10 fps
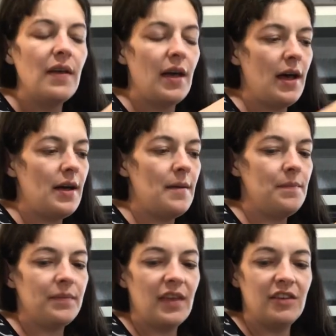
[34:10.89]

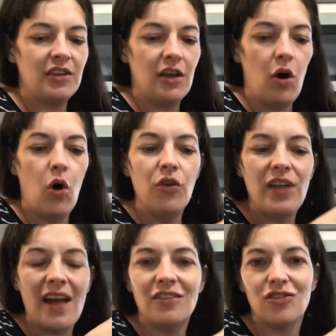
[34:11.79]
to hold
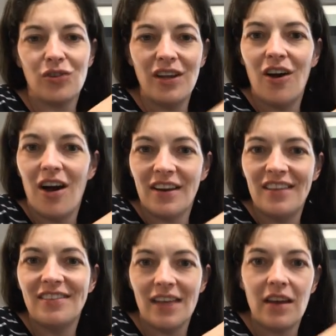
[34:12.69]
that string on
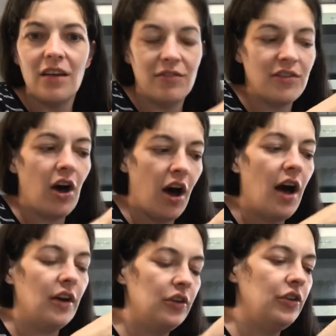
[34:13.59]
instead of the
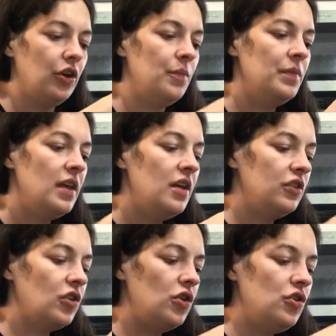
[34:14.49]
hot glue.
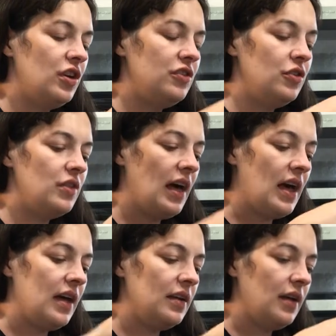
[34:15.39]
So you could do that